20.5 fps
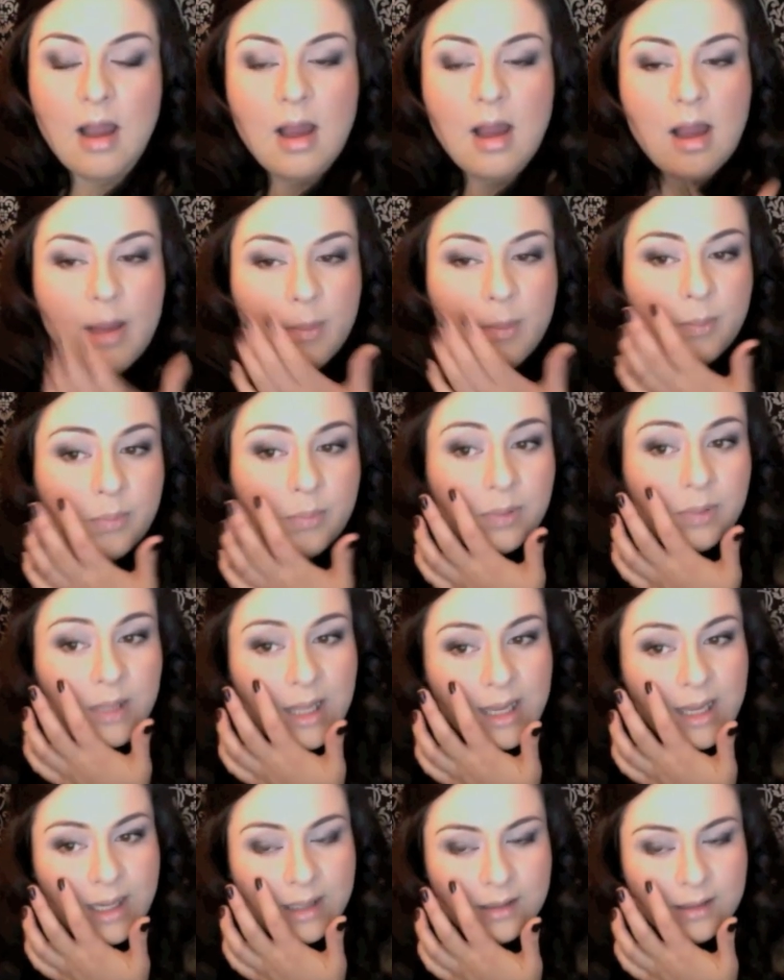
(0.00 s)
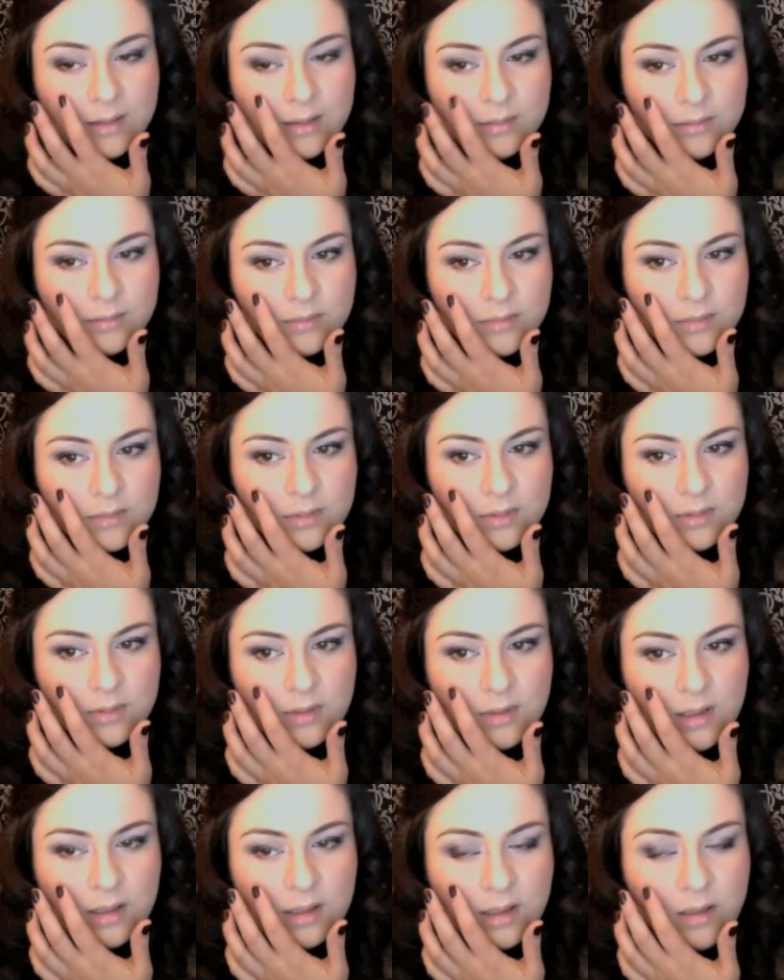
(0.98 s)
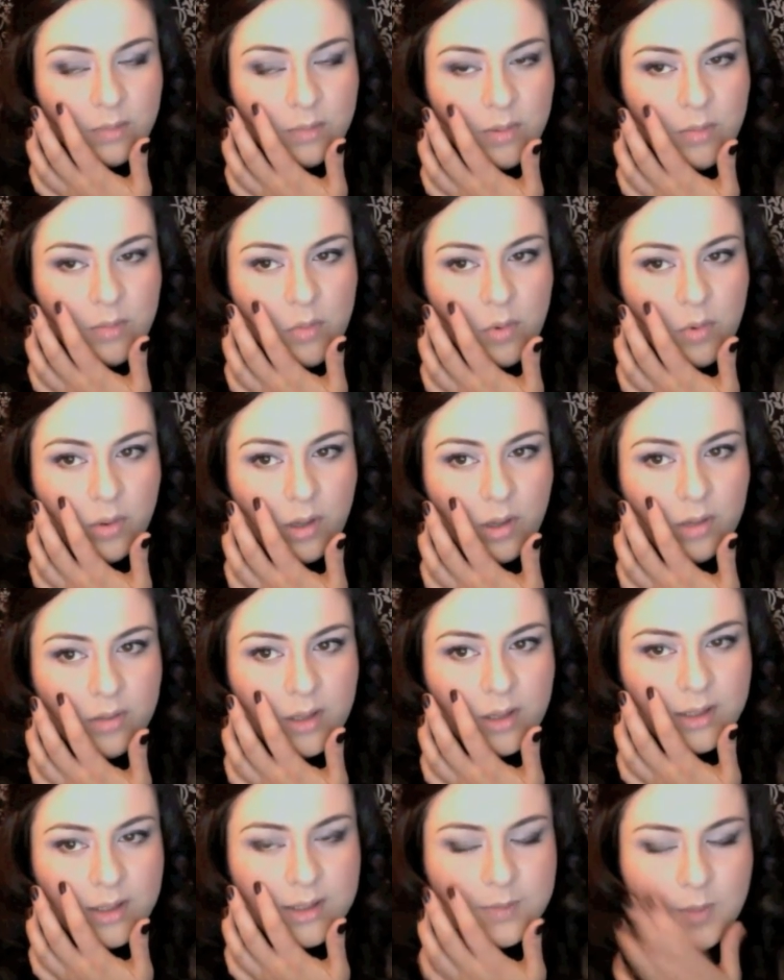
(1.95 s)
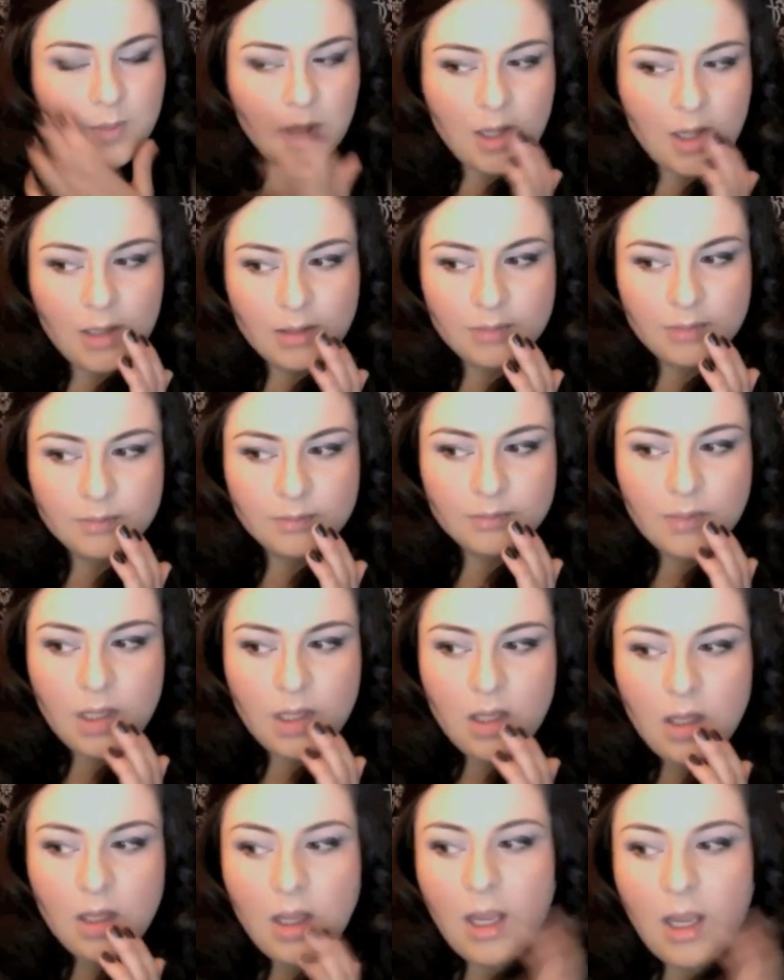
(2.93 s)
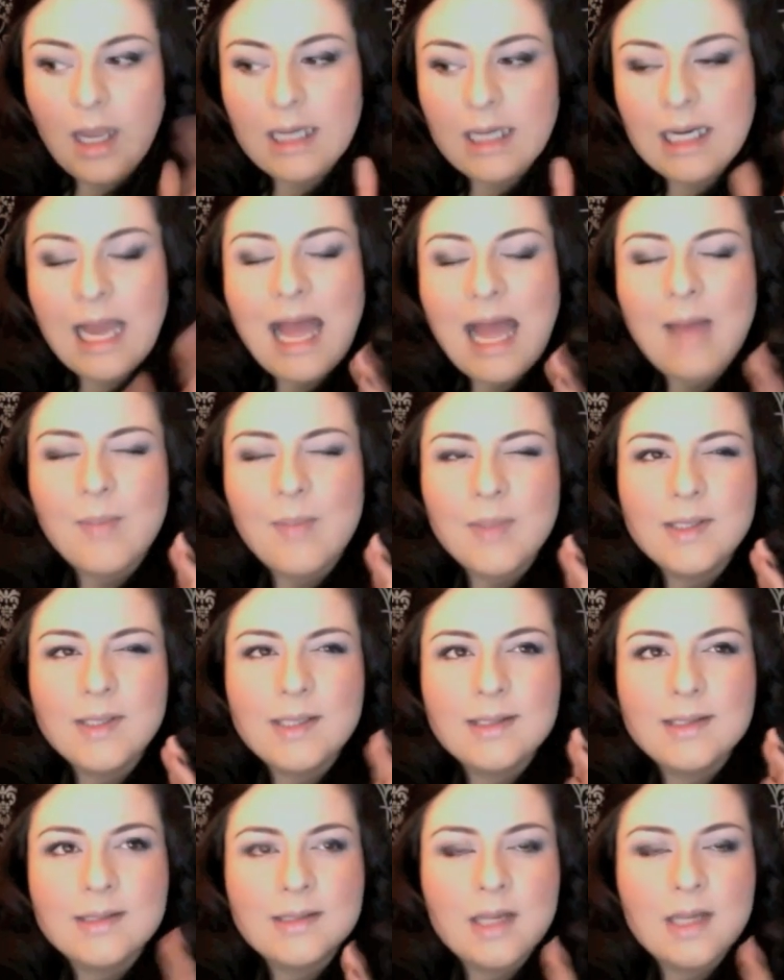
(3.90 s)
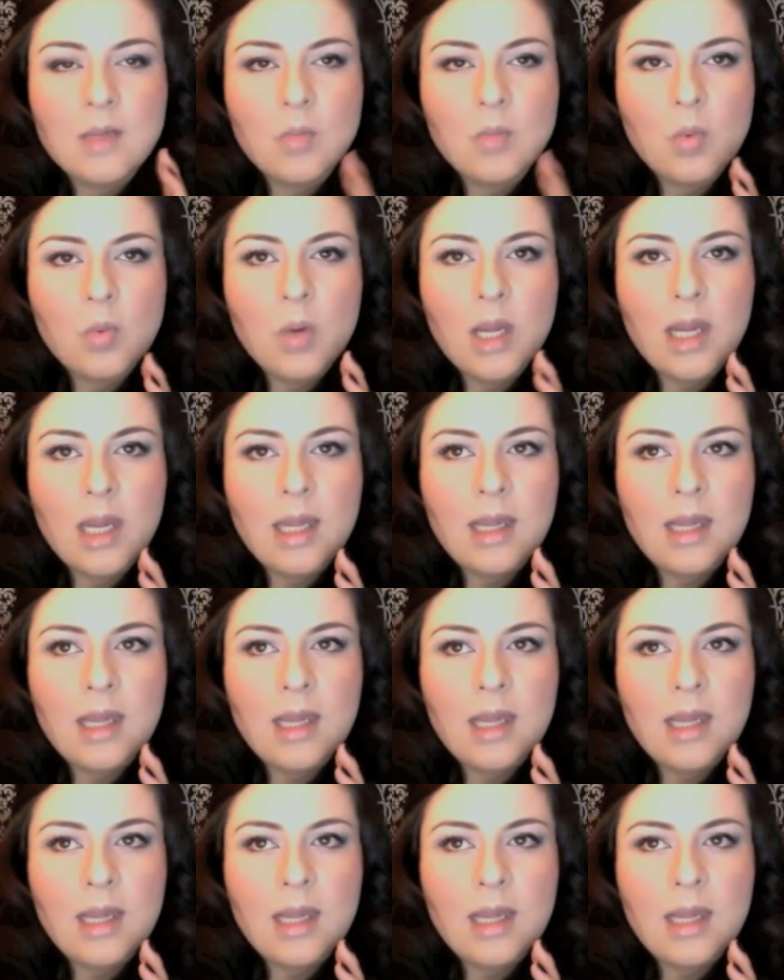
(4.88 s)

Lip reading: applied a little bit more on that spot, and happened the same way